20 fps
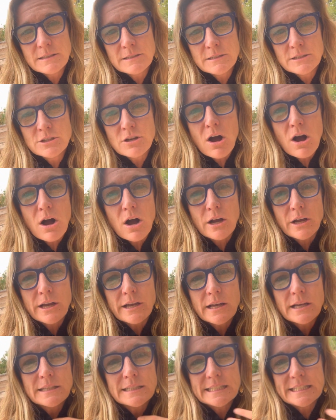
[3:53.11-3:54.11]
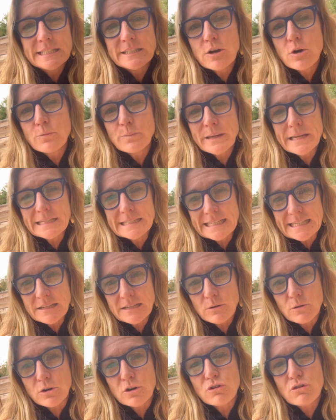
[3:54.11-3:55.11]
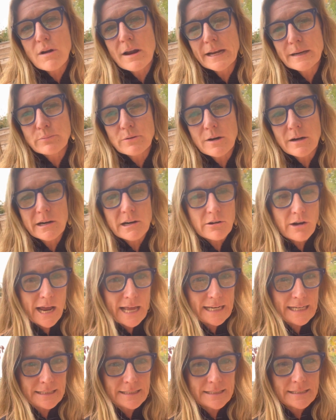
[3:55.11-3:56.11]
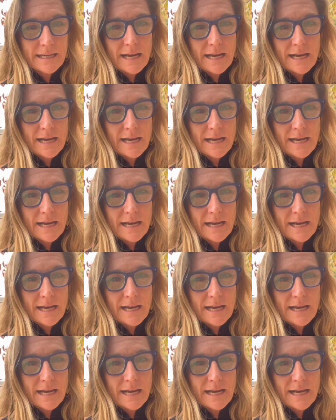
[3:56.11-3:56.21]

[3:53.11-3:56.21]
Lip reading: dog COPD or chronic bronchitis.